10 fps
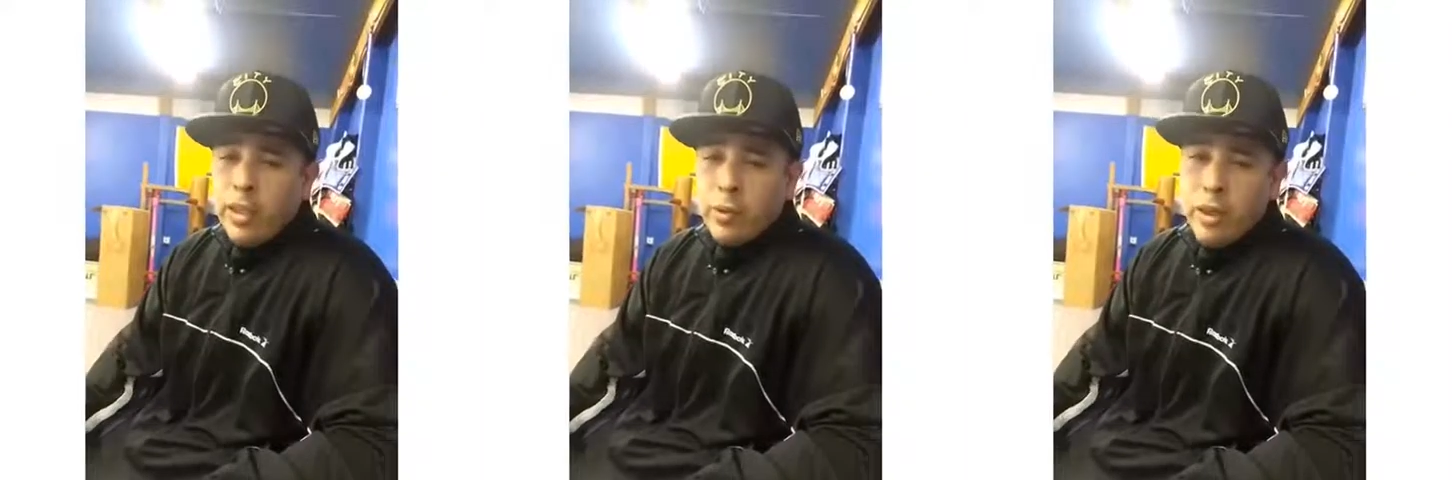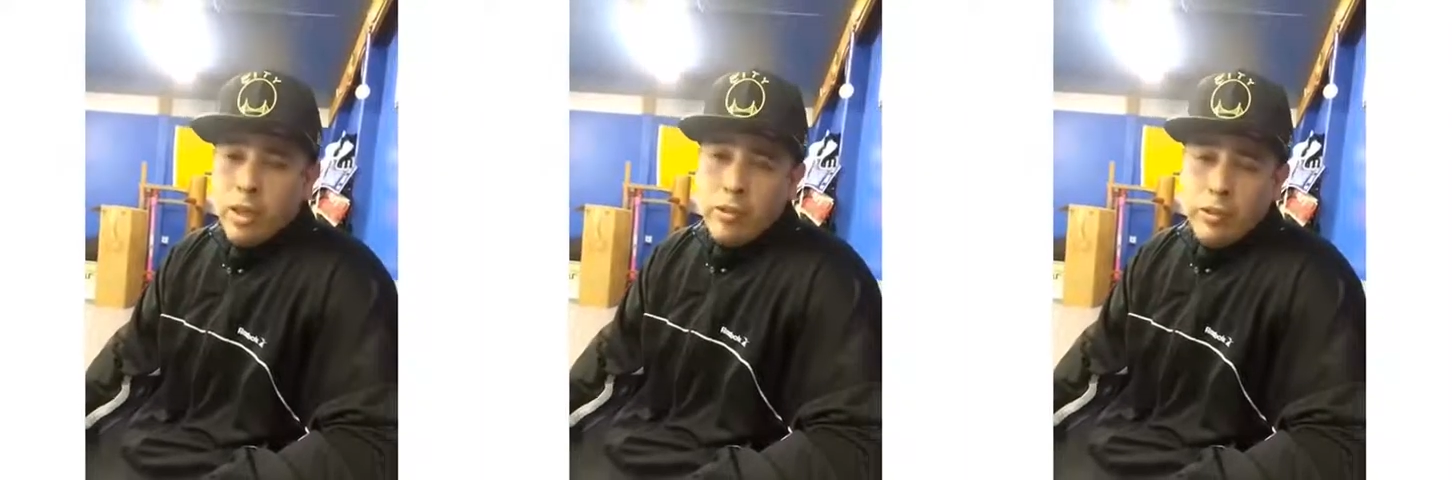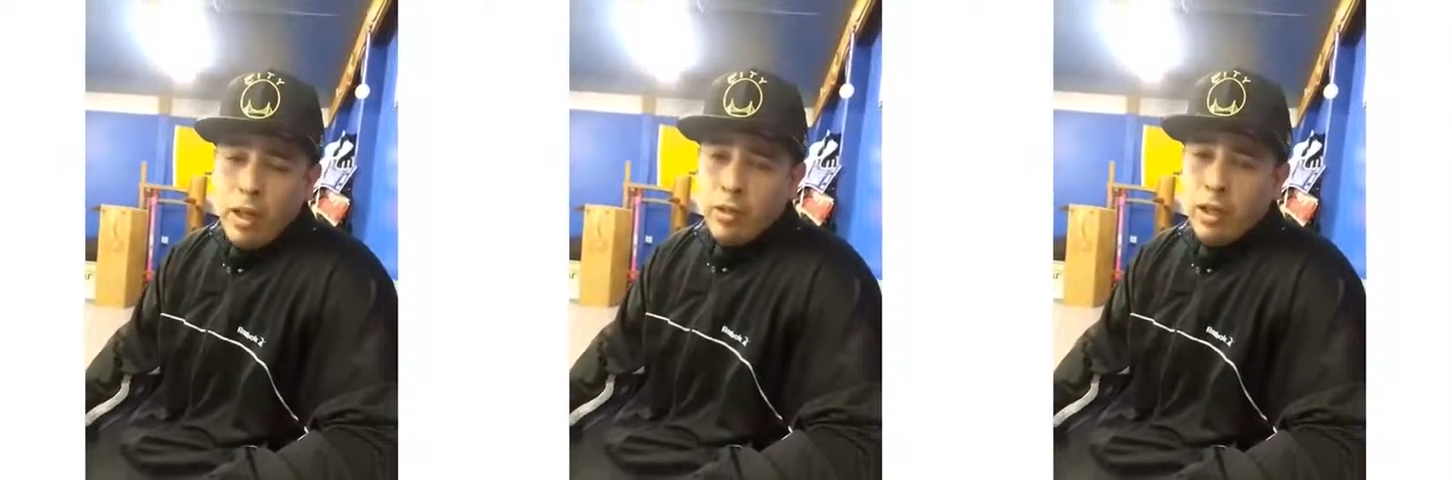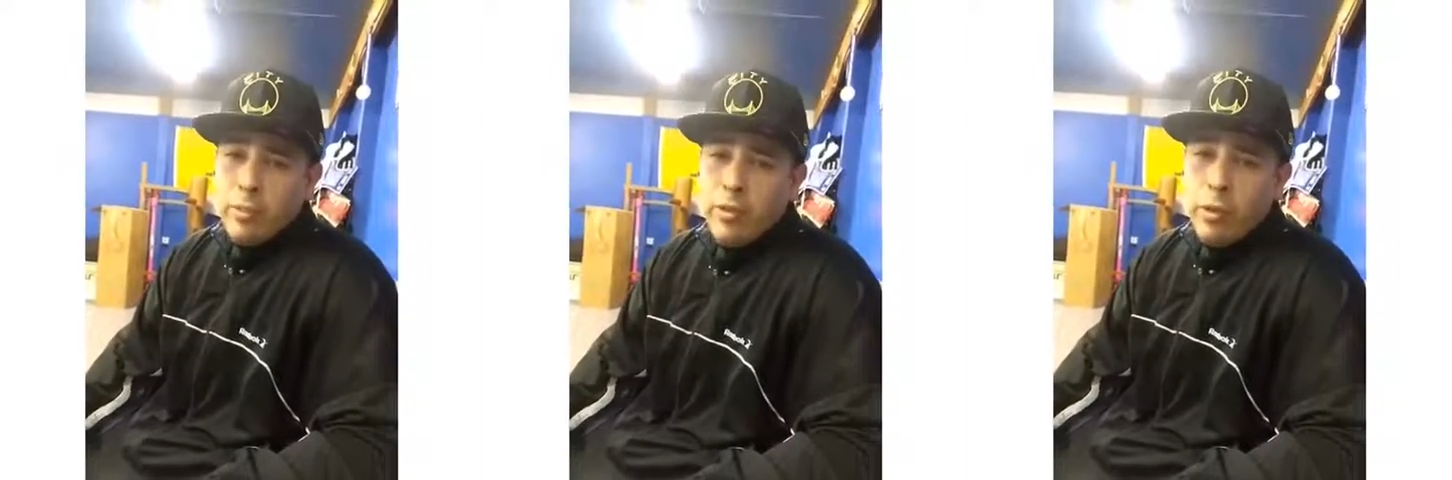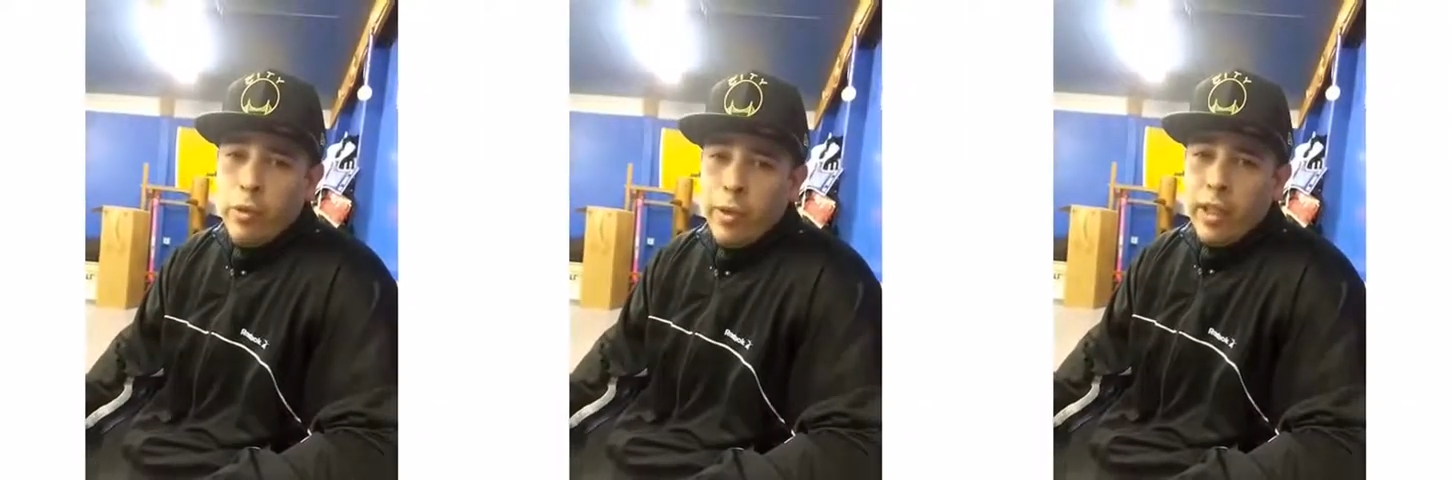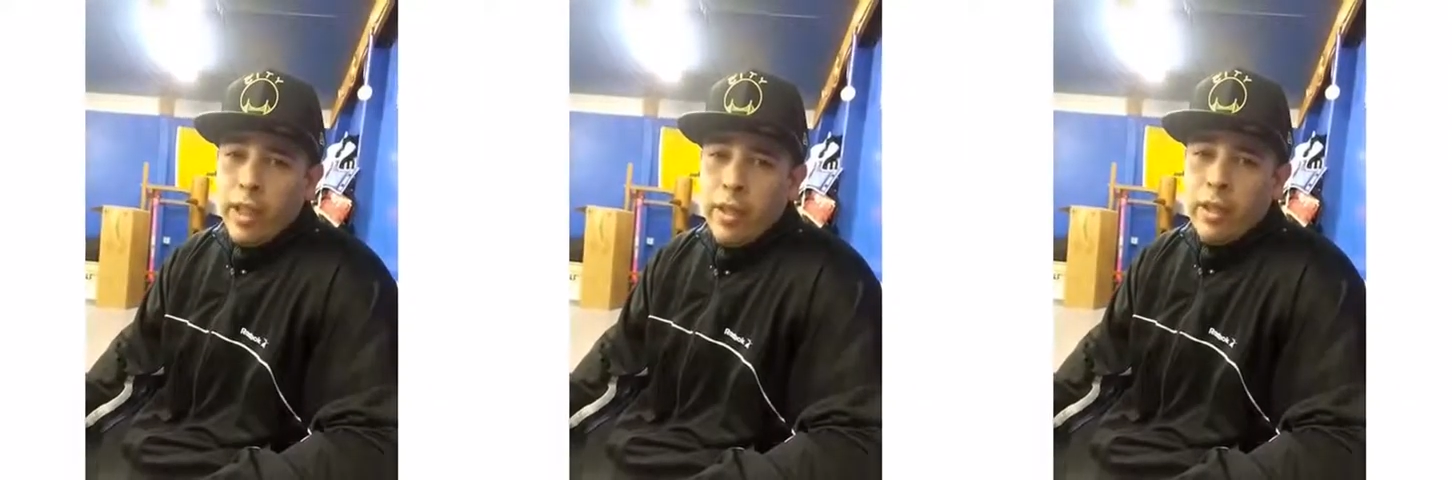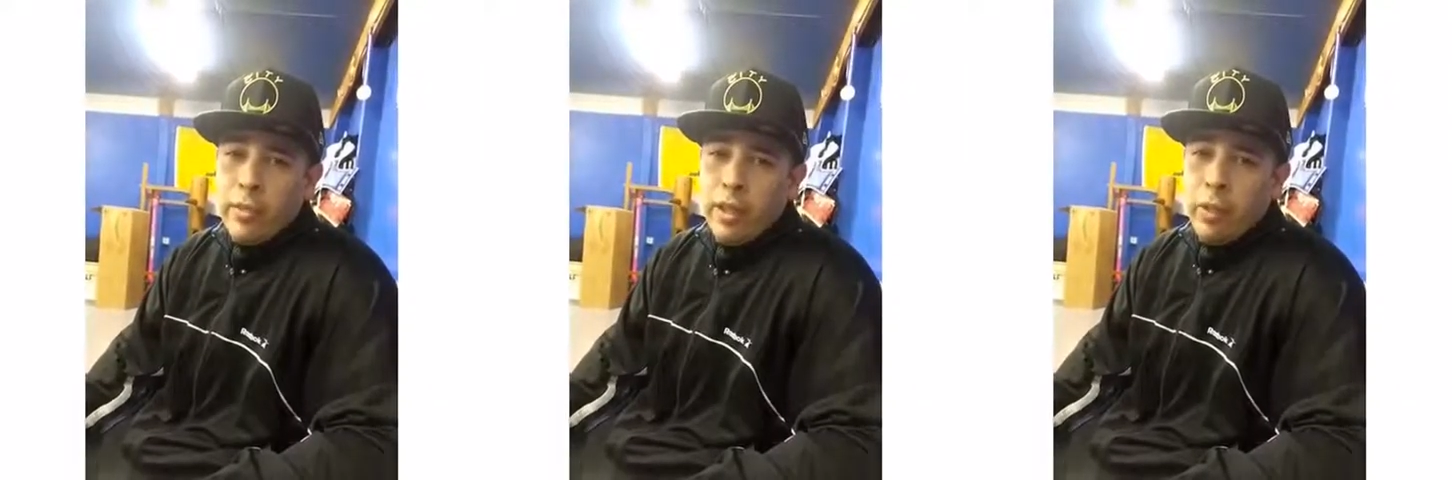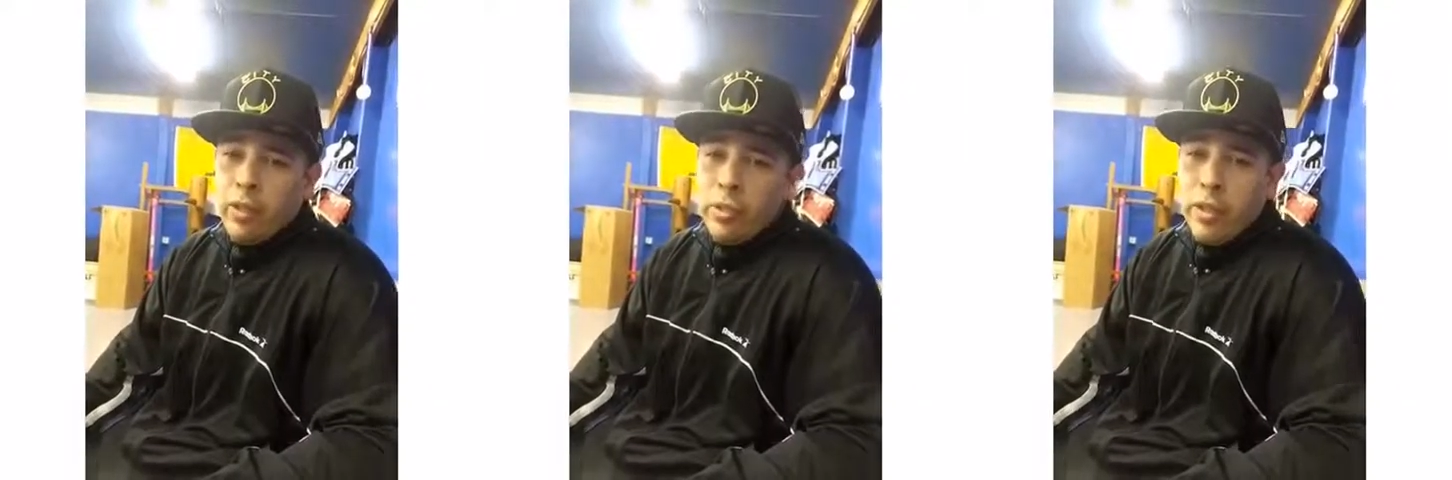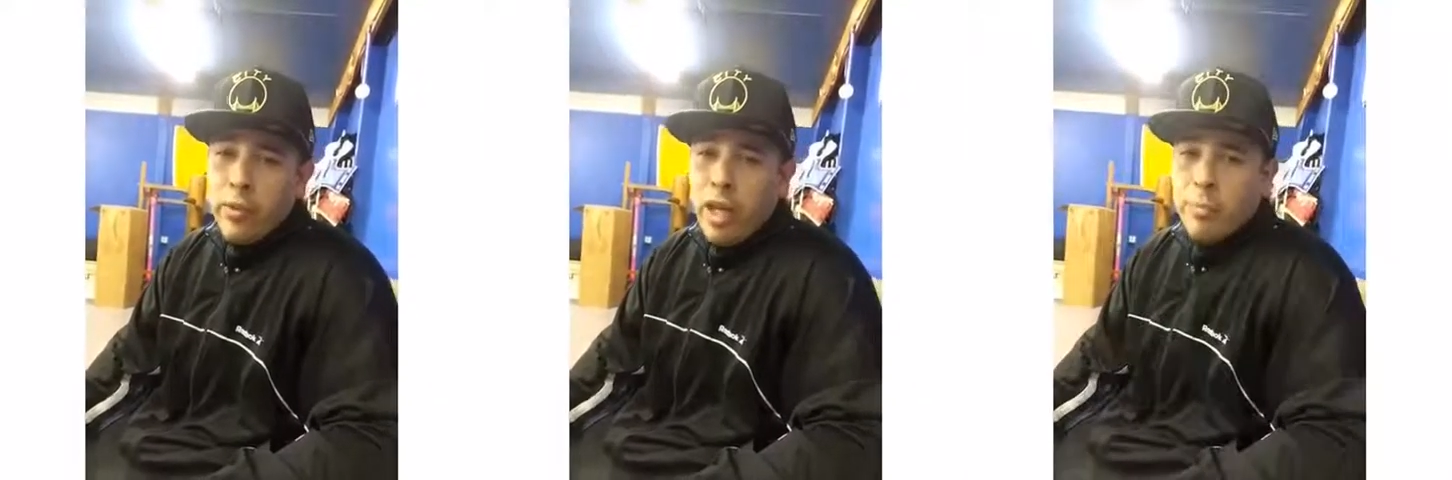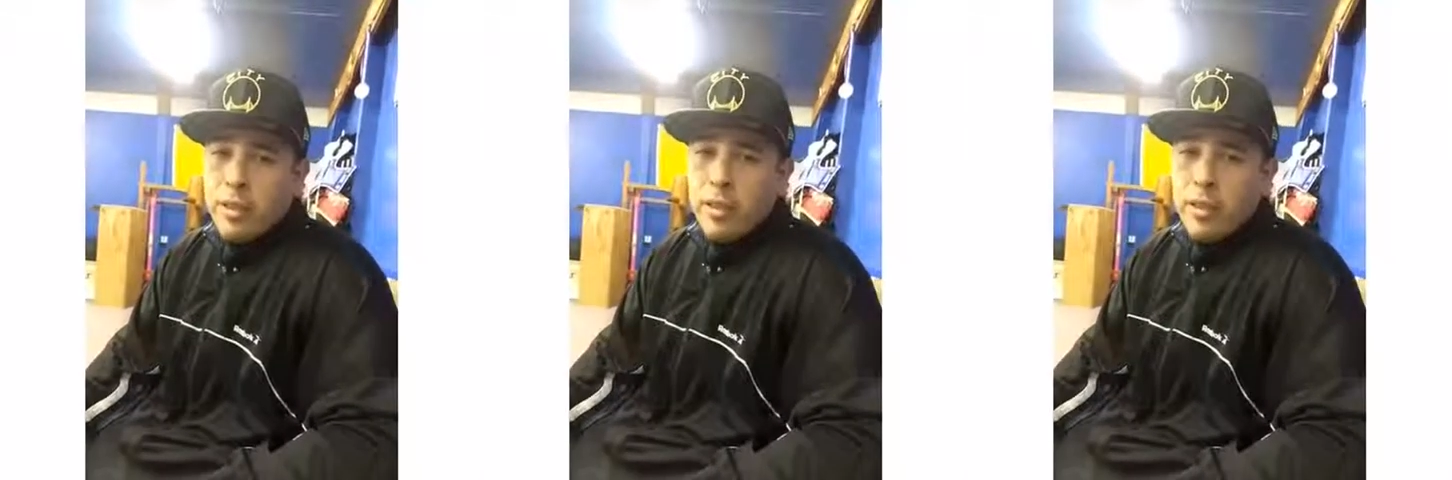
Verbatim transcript: As we all seen before, Rigondeaux has been known to be dropped,